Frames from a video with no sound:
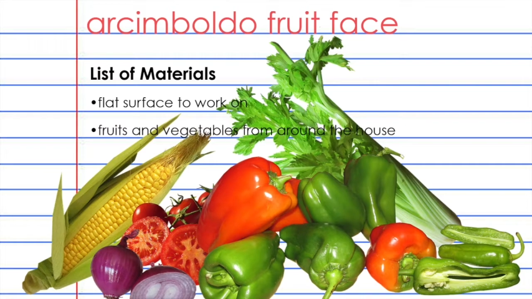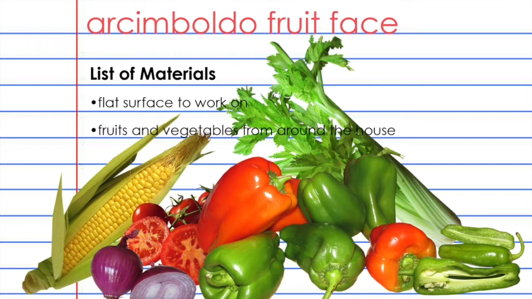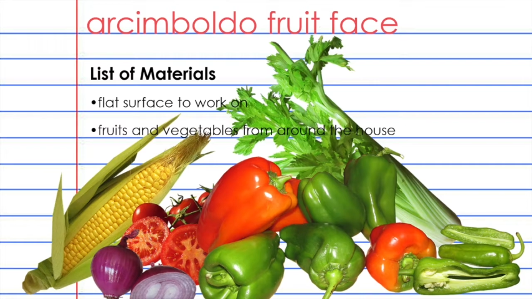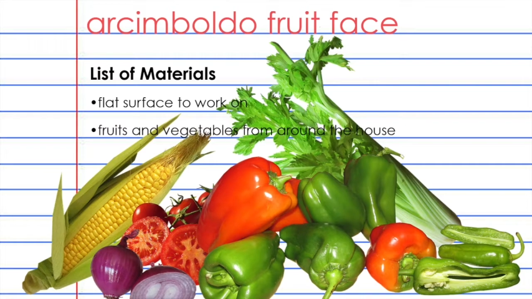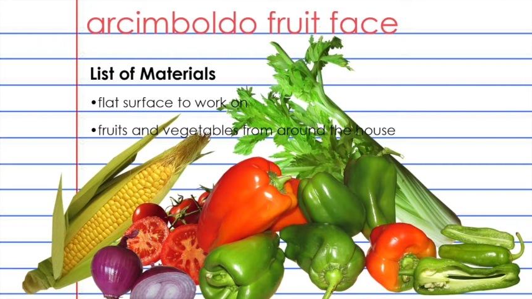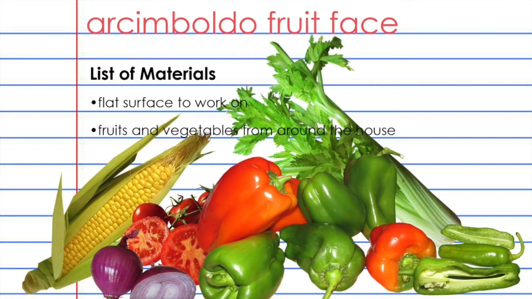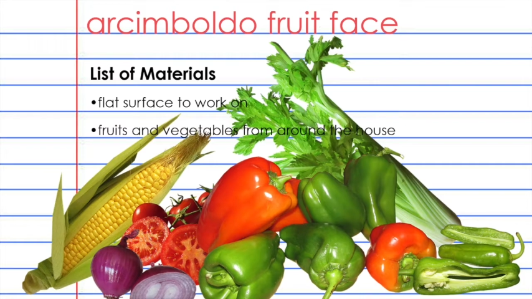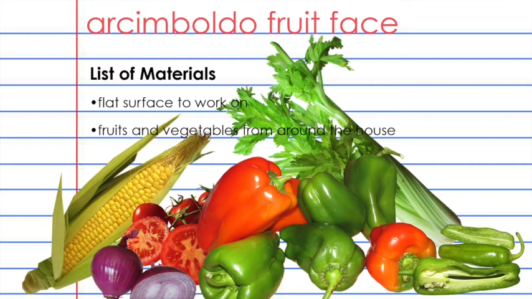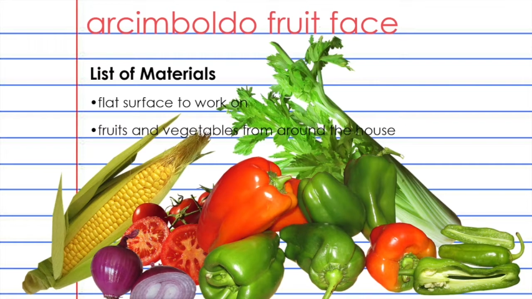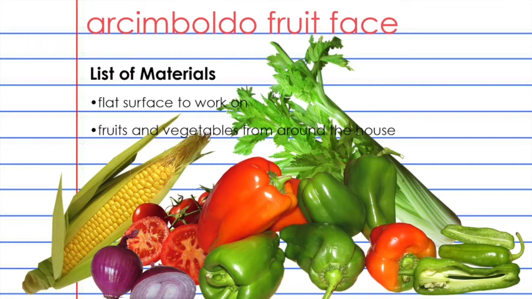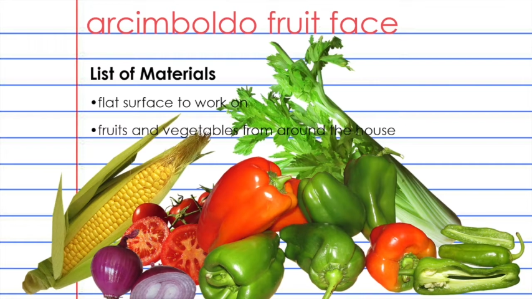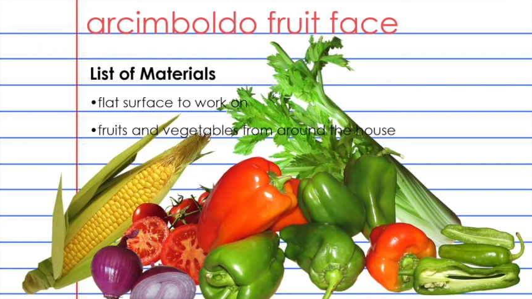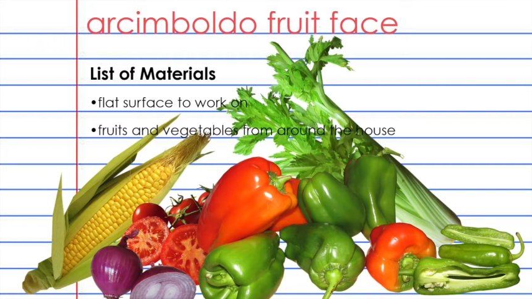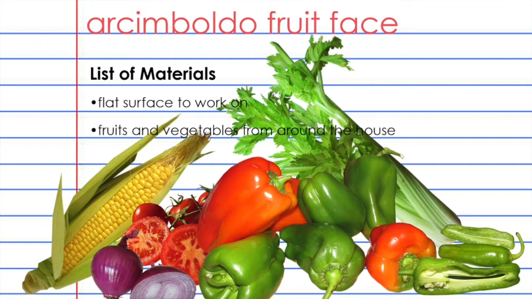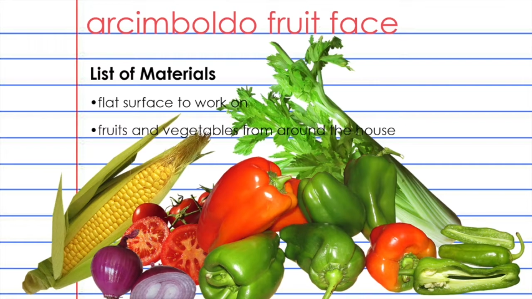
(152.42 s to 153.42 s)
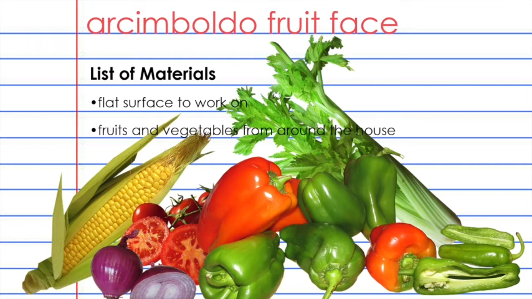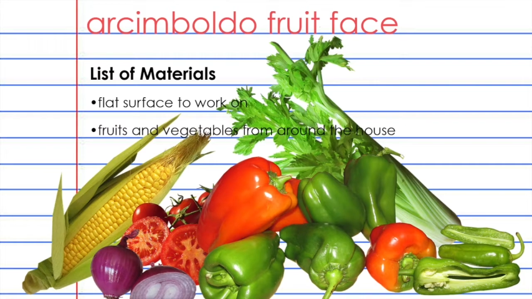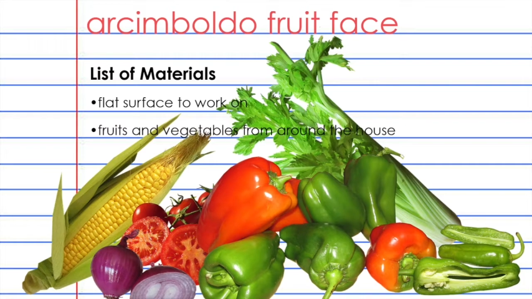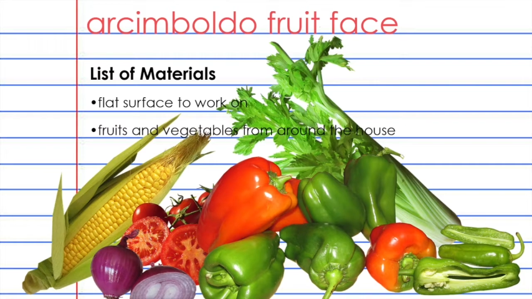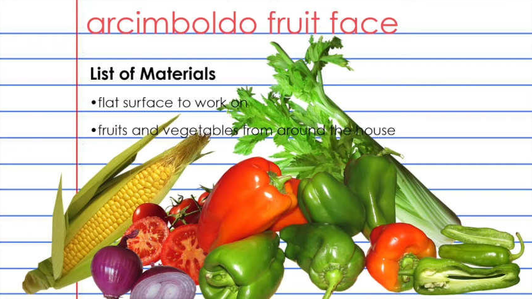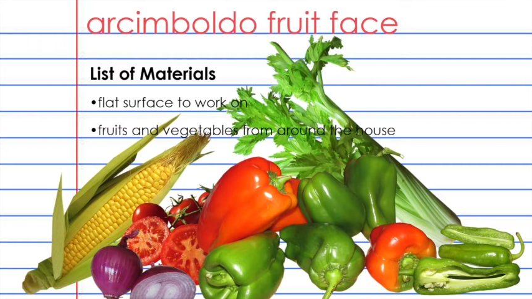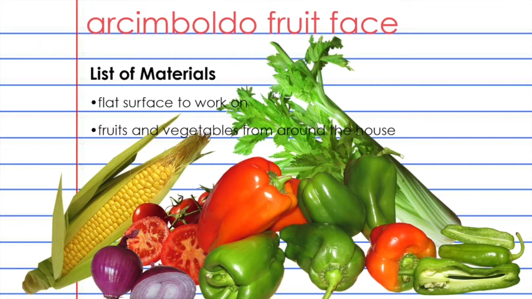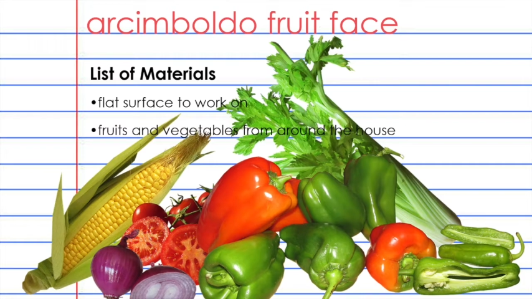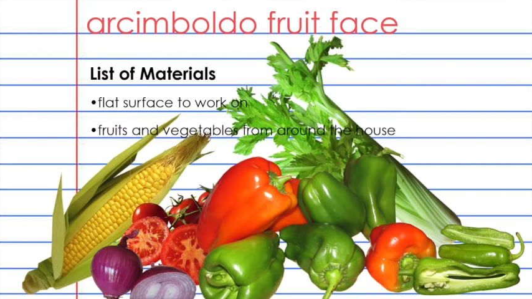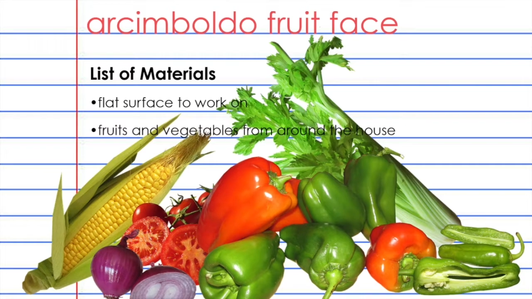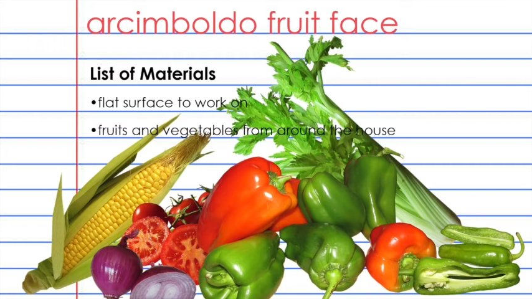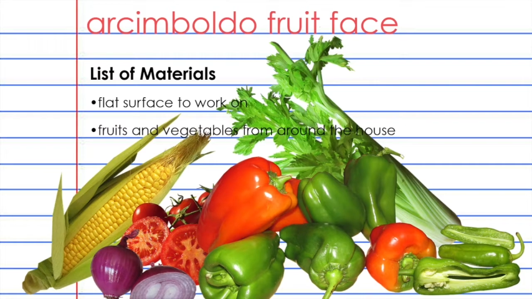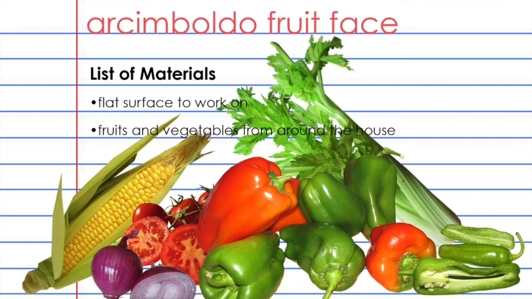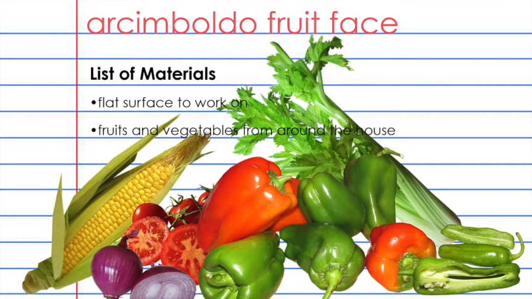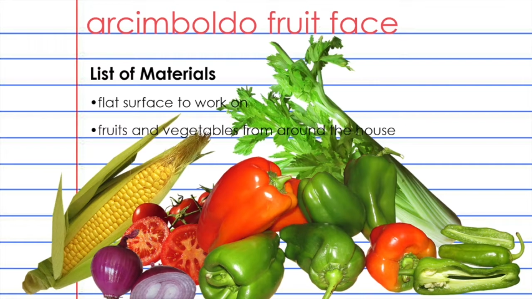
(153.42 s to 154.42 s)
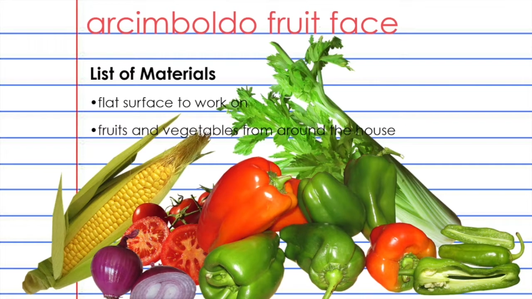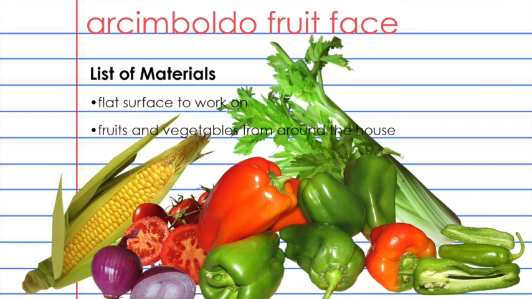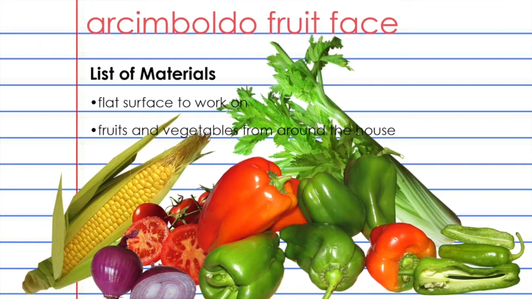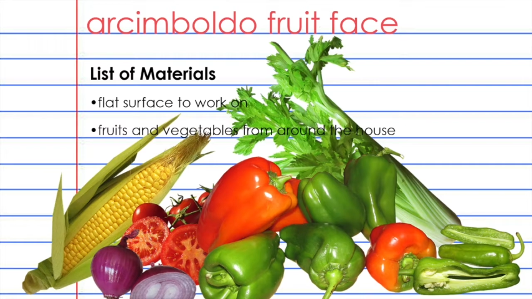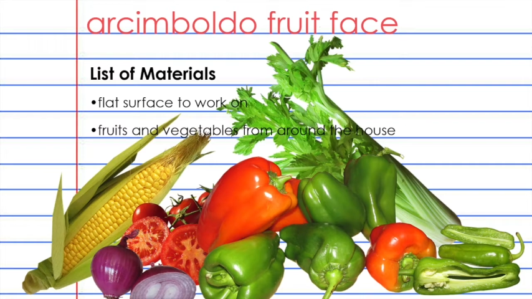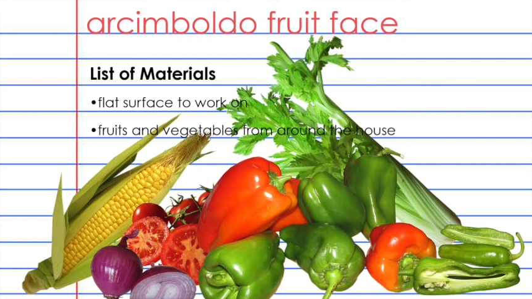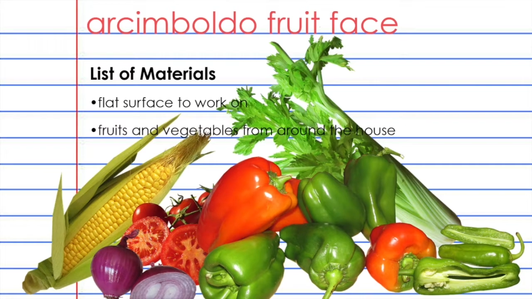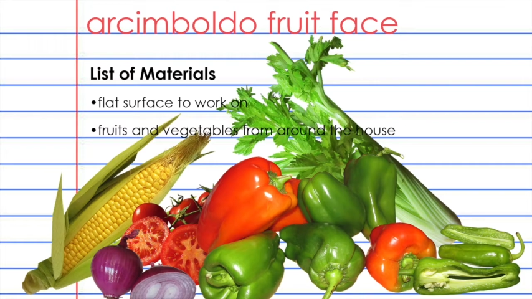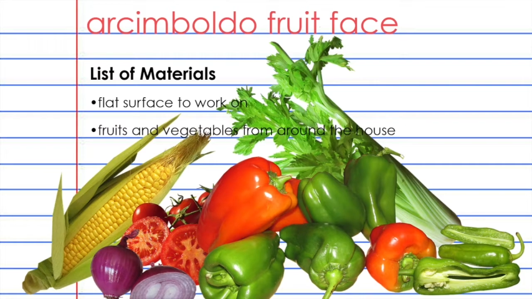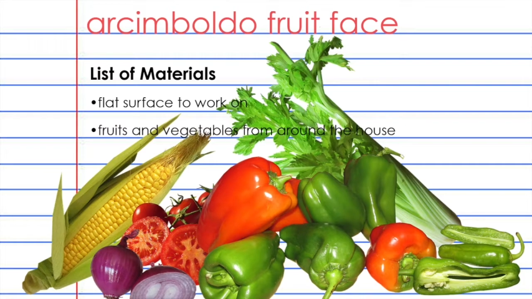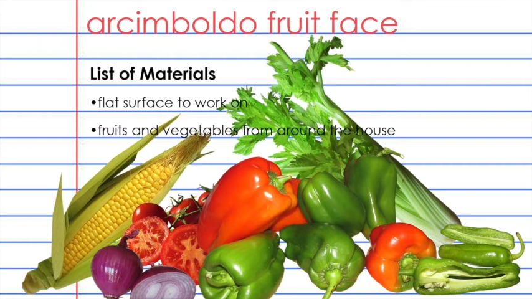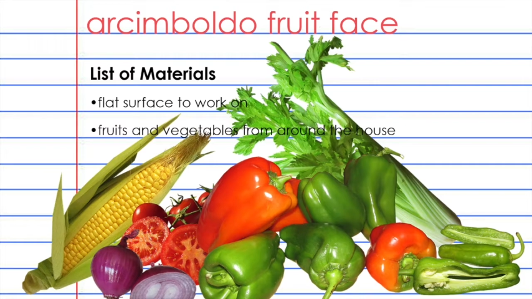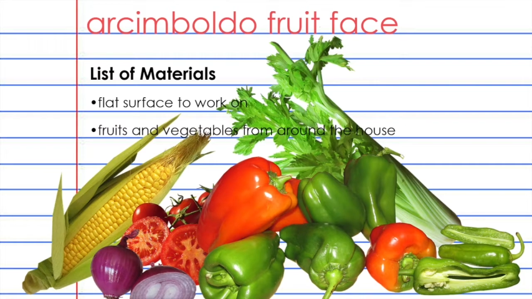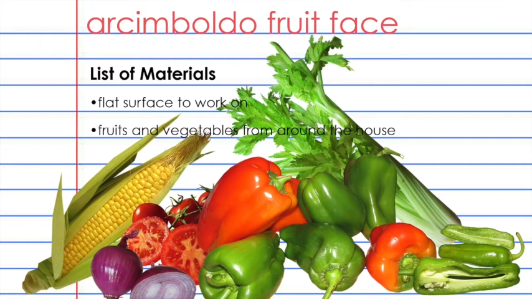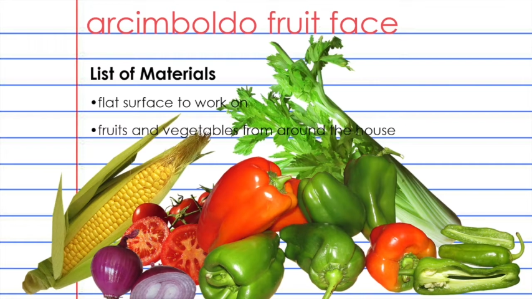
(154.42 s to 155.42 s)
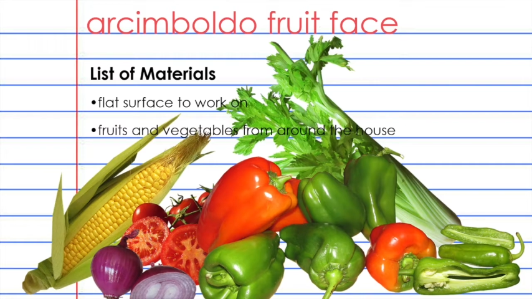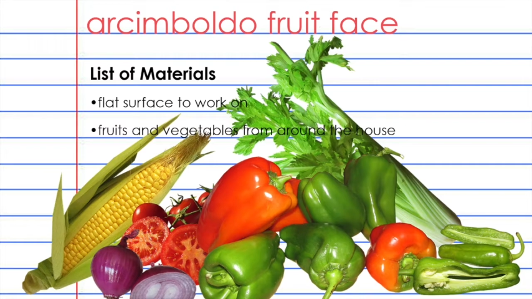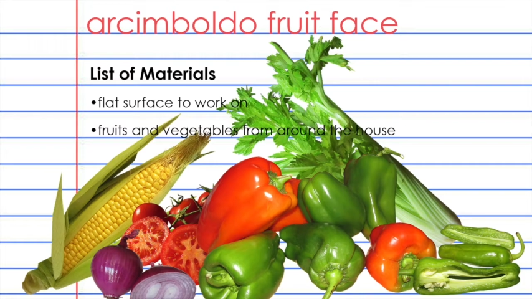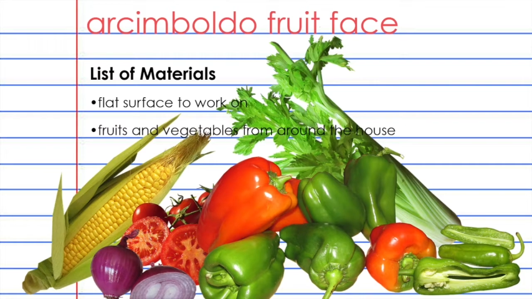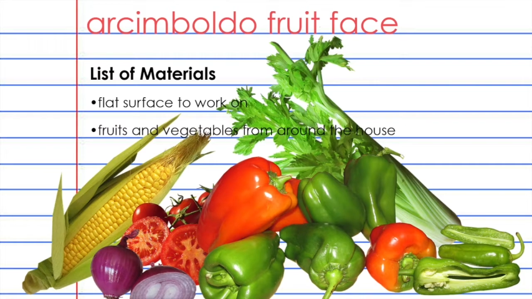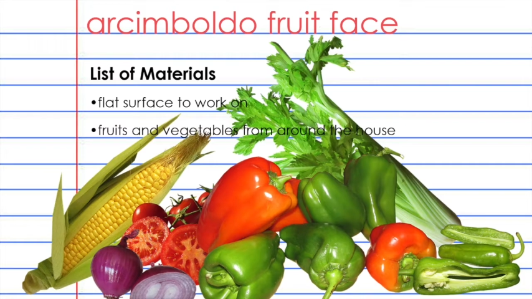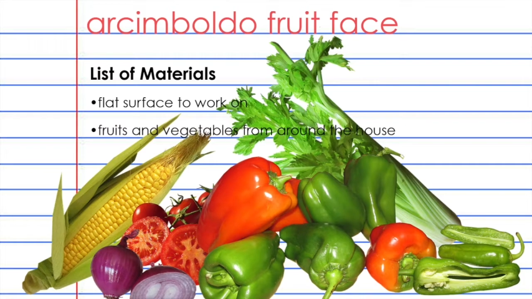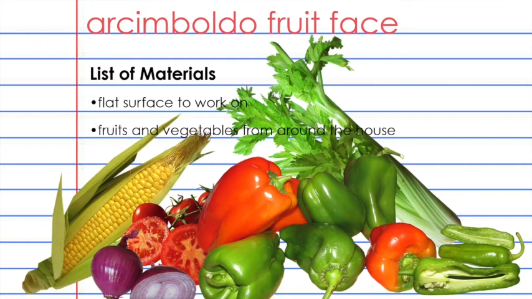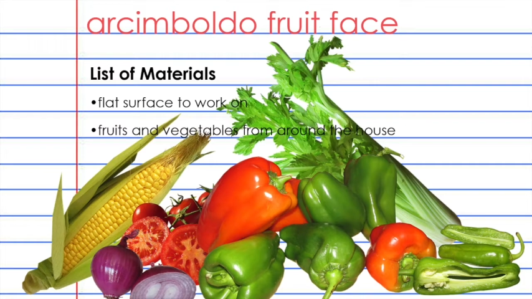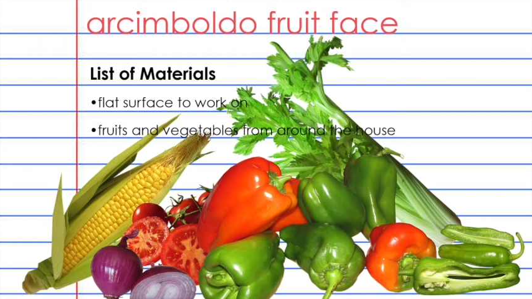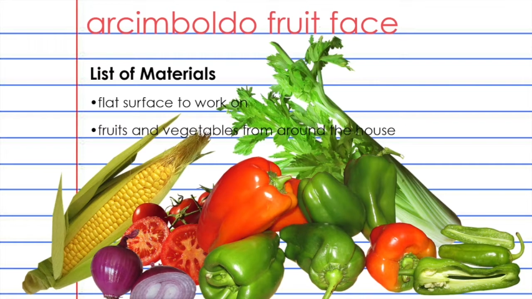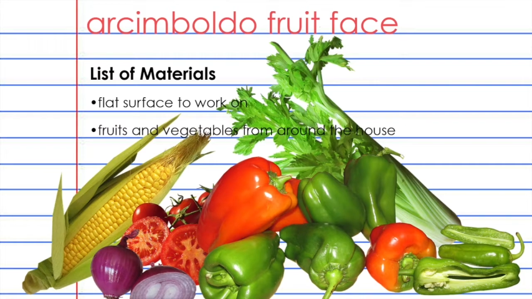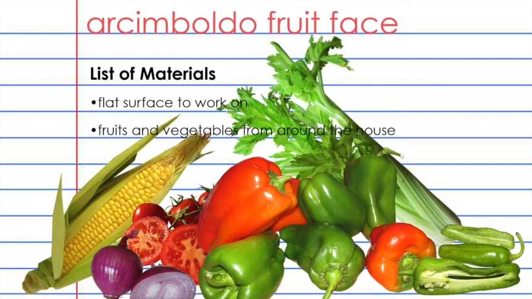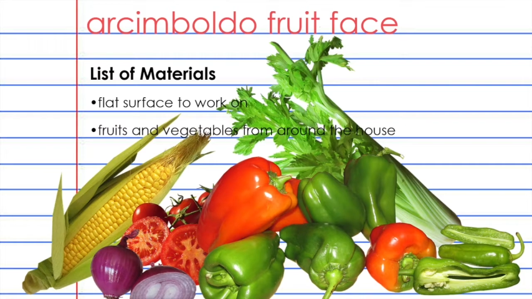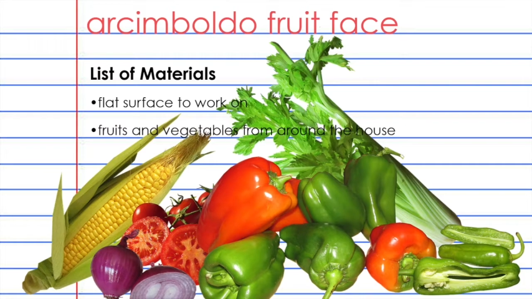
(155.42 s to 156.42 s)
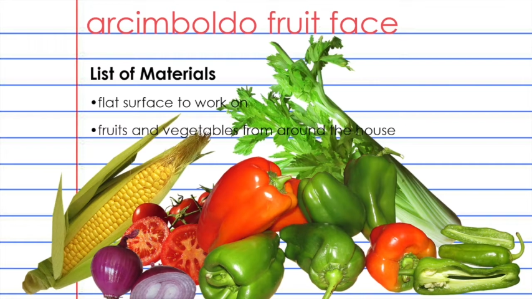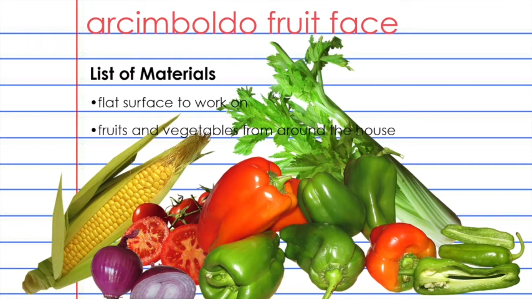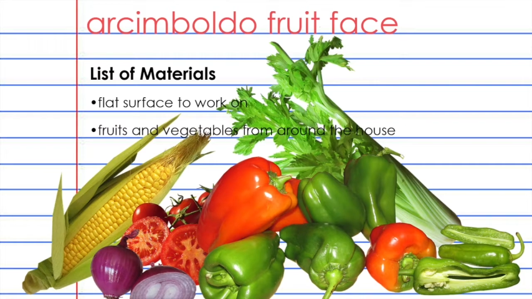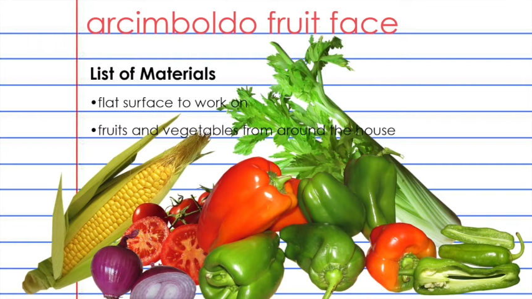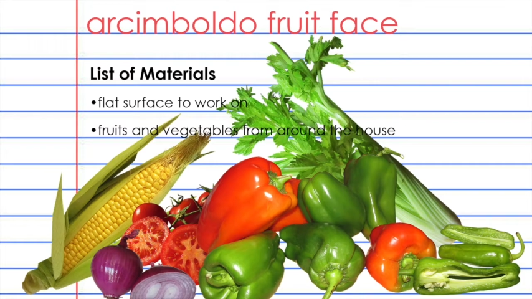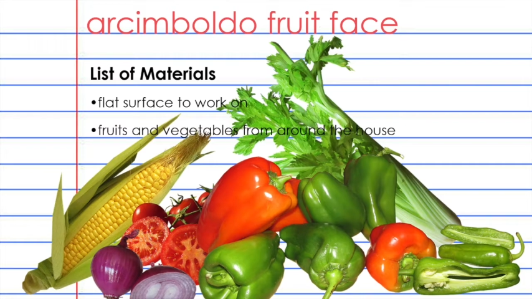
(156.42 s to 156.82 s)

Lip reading: No face is visible, so there are no lips to read.